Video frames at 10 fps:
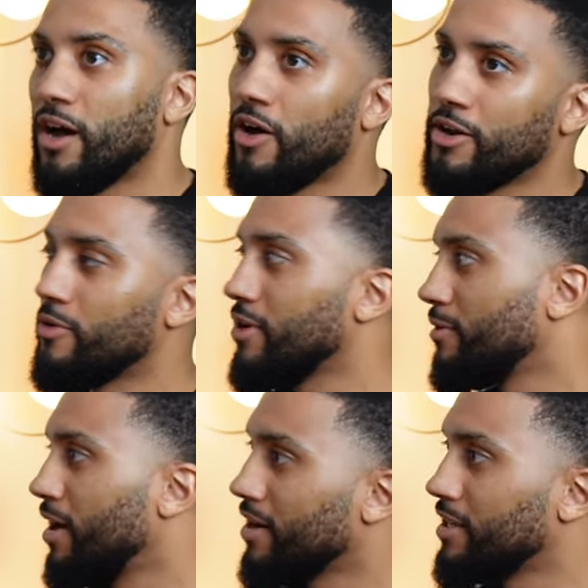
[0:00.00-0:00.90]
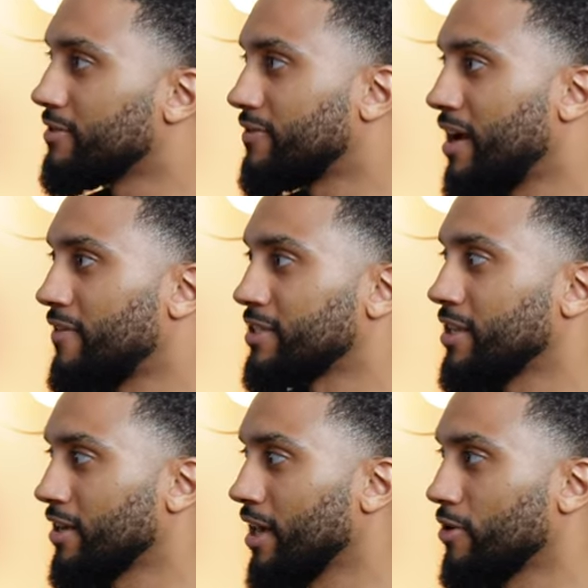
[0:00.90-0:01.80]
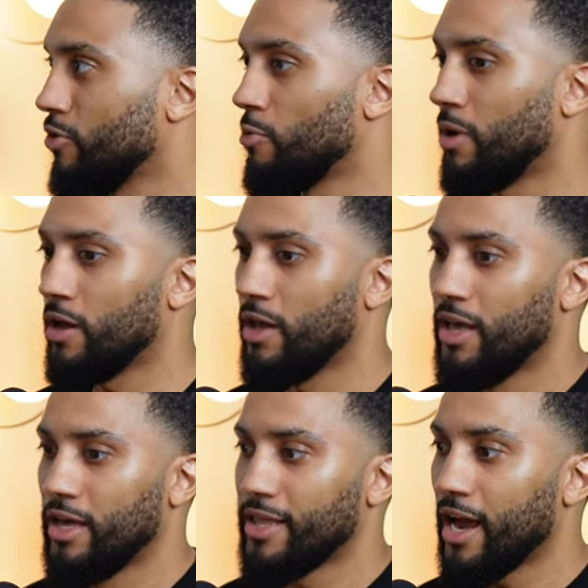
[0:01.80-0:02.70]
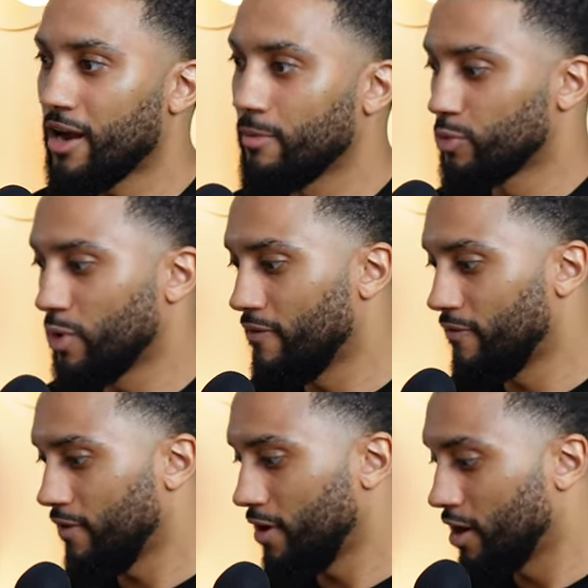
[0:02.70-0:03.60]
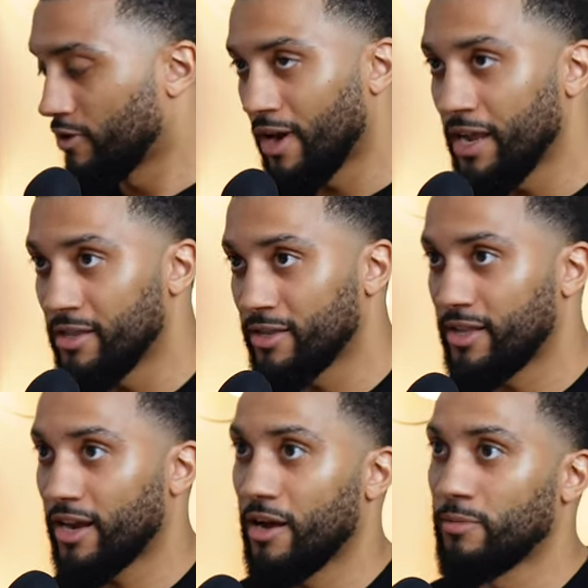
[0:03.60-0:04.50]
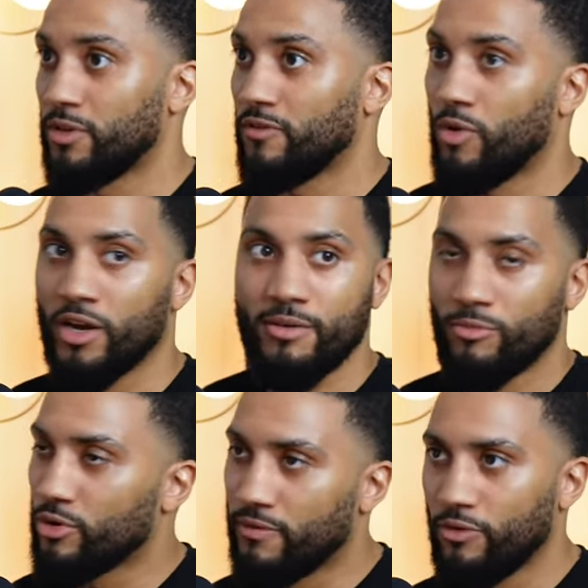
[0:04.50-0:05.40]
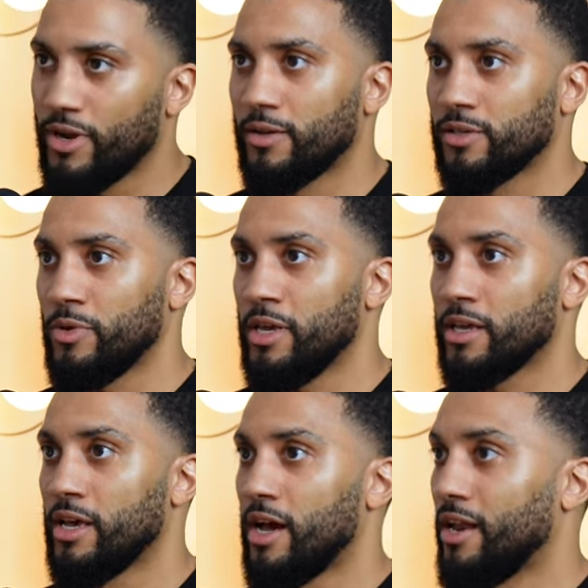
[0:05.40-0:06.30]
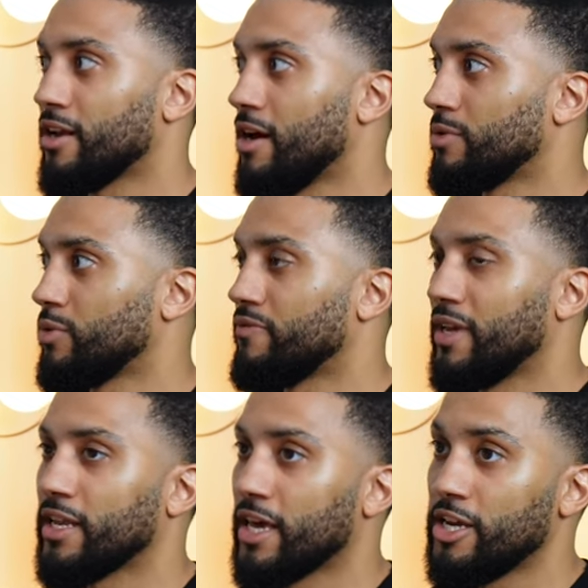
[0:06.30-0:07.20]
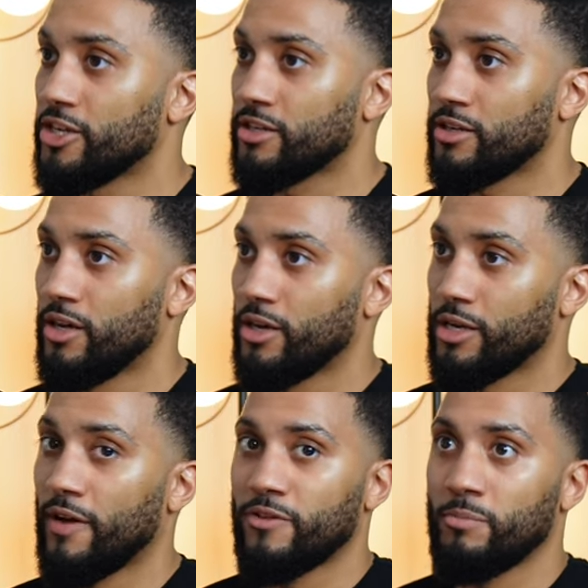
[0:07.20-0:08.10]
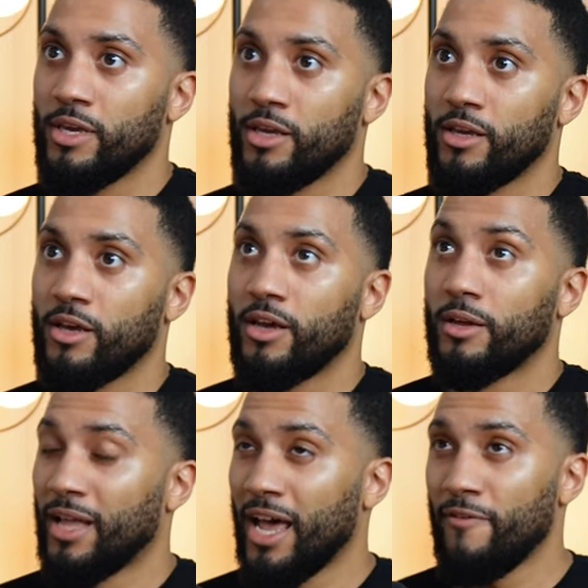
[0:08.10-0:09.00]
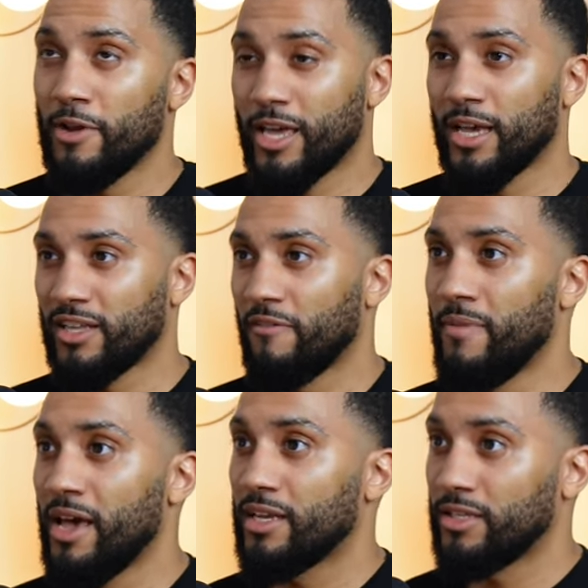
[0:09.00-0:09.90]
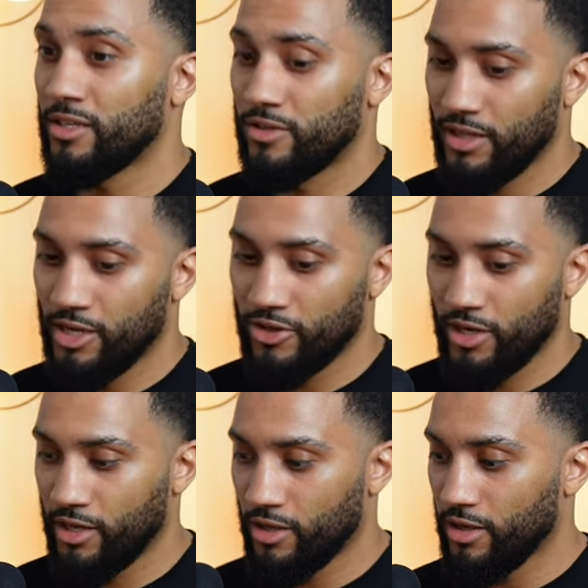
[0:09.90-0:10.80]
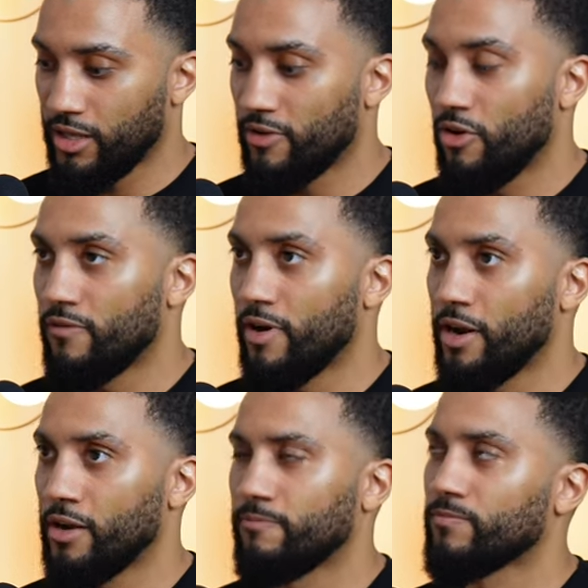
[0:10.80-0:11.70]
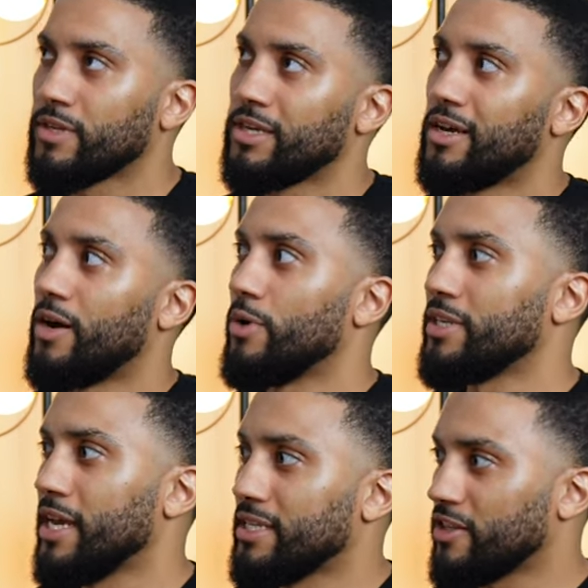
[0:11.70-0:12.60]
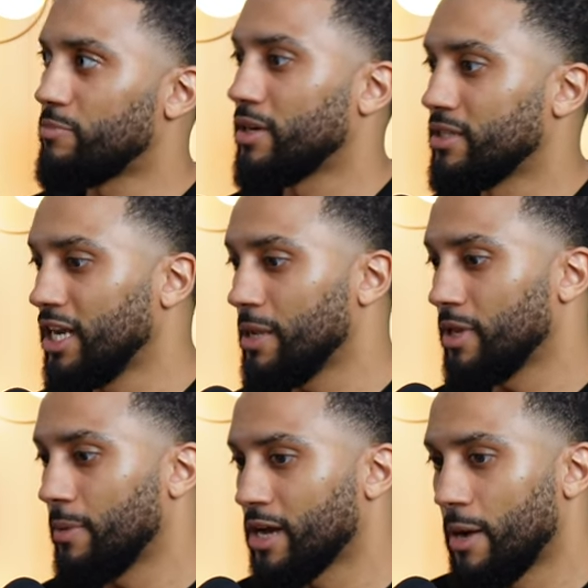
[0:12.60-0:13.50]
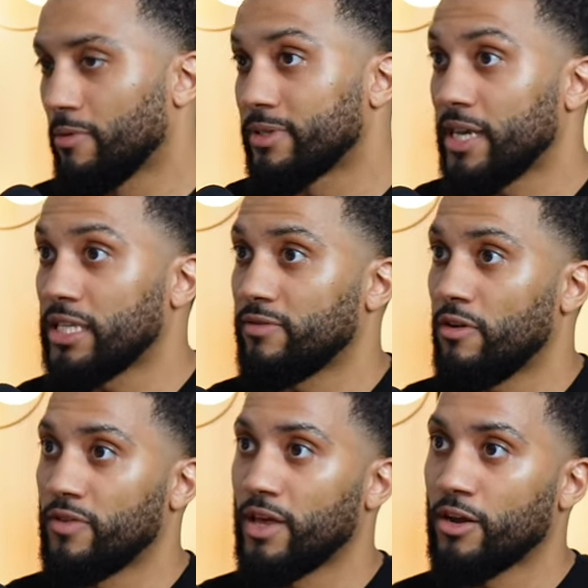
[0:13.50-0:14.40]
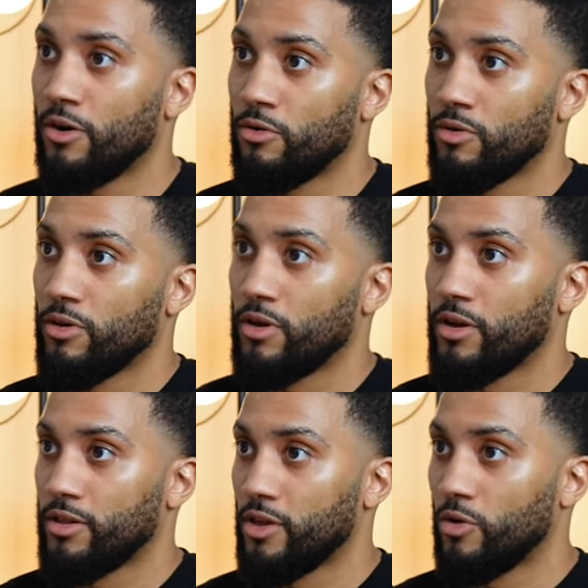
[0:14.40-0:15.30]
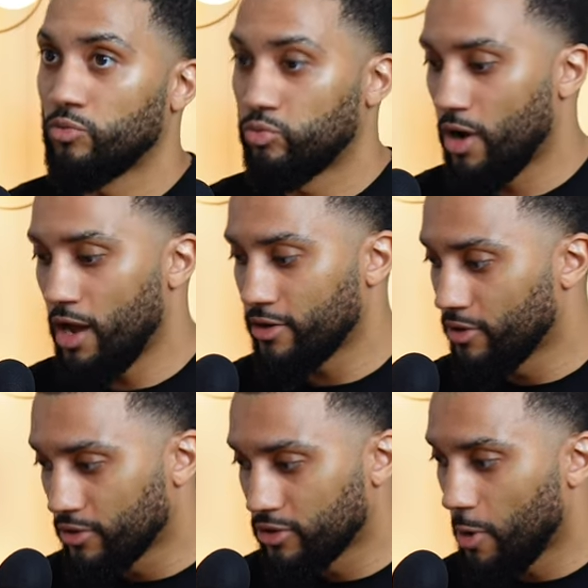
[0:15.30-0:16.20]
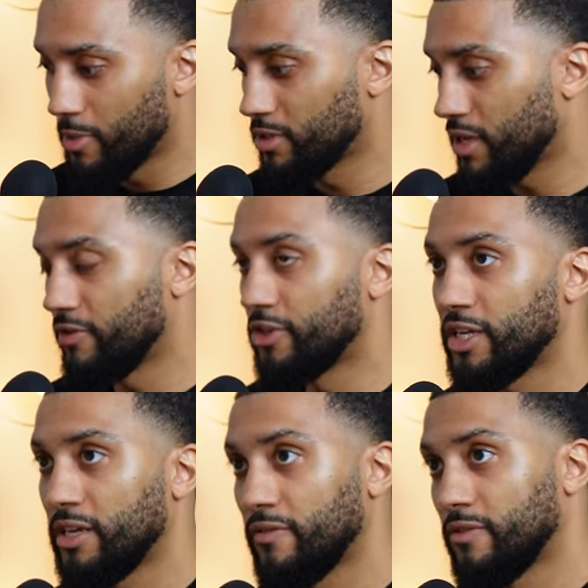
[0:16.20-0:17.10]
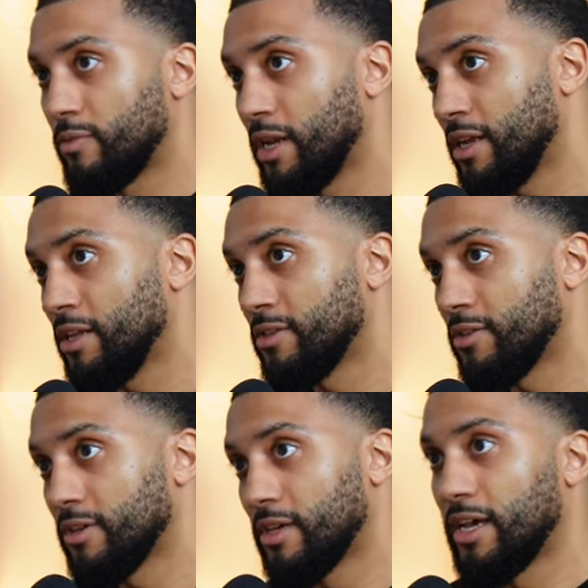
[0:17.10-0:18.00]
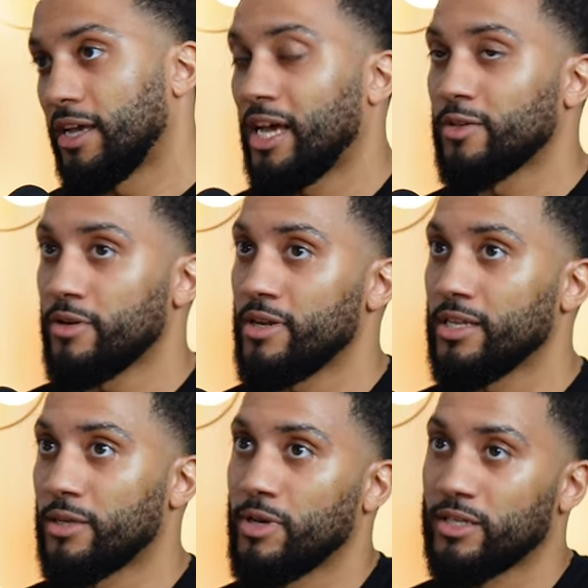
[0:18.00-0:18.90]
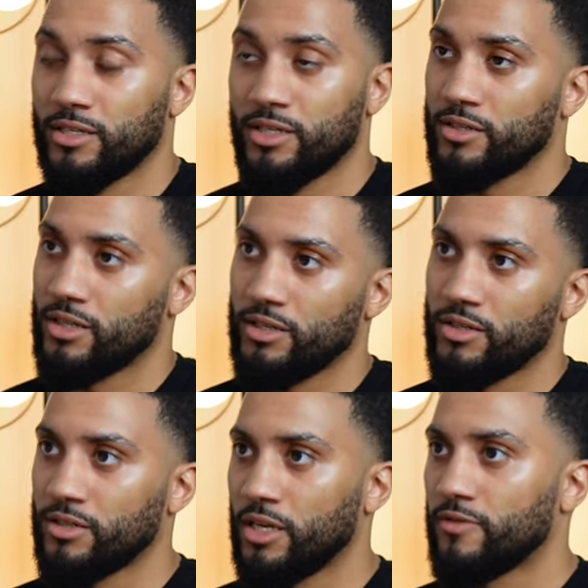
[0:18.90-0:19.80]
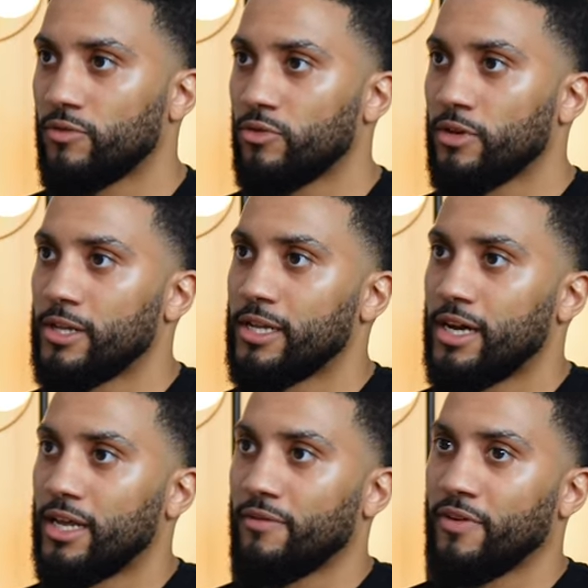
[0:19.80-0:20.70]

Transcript: like, oh, I don't want to work 9 to 5. I say, okay, cool. But that comes with a grind, that comes with working more than 40 hours a week, and it comes with dedication. You have to be like, every guest I've met is literally, they've got a very, I wouldn't say addictive personality, but they become obsessive over their goal. Yeah, they'll work non-stop until they've achieved what they need to, and that's what you need to be successful. And I